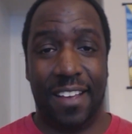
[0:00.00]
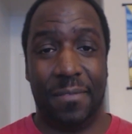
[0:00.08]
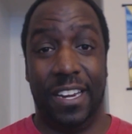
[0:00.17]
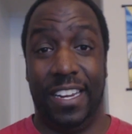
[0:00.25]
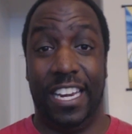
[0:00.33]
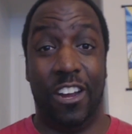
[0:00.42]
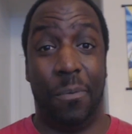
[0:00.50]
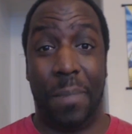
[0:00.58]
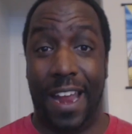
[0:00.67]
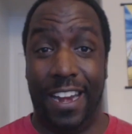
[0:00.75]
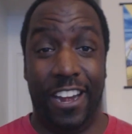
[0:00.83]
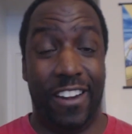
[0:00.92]
I'm going to get
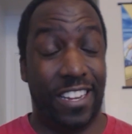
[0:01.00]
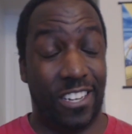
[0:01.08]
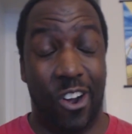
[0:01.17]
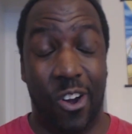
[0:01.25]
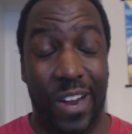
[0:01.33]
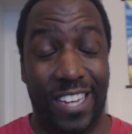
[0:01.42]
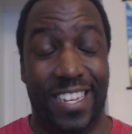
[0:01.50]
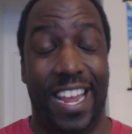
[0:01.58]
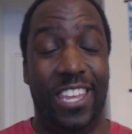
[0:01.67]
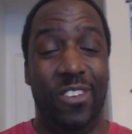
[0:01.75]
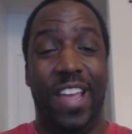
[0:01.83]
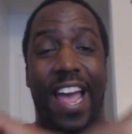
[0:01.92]
up out of here. As I always
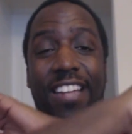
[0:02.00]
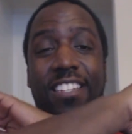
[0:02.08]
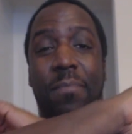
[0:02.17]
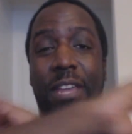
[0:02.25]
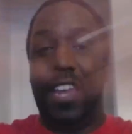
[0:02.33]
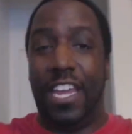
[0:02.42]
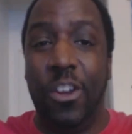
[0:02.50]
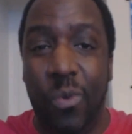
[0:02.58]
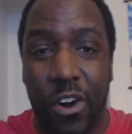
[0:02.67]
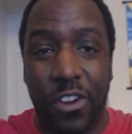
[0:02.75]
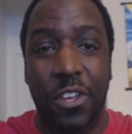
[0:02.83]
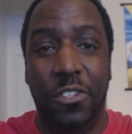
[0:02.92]
say, you guys can be
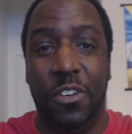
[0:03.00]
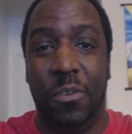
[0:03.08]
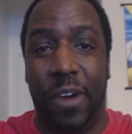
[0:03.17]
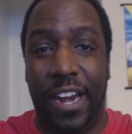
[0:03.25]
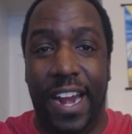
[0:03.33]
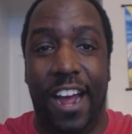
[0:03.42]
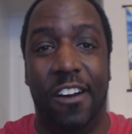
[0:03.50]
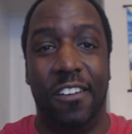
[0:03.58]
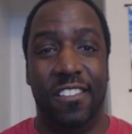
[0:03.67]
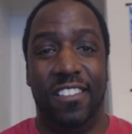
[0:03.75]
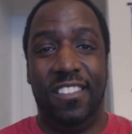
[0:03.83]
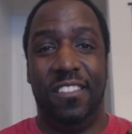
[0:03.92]
anywhere on YouTube right
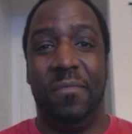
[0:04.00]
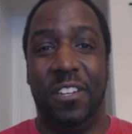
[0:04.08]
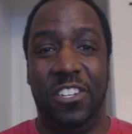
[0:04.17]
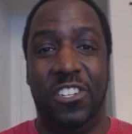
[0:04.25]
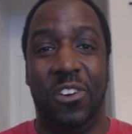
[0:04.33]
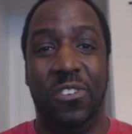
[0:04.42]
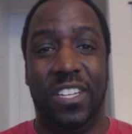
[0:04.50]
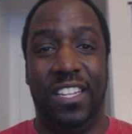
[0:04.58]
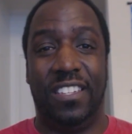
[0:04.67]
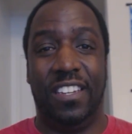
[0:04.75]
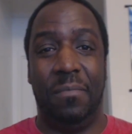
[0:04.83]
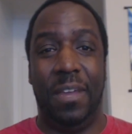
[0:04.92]
now, but you chose to
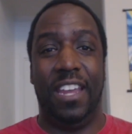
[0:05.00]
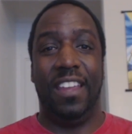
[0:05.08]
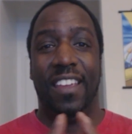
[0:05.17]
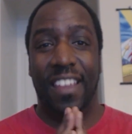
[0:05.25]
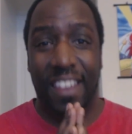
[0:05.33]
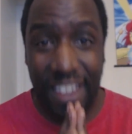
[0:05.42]
listen to me.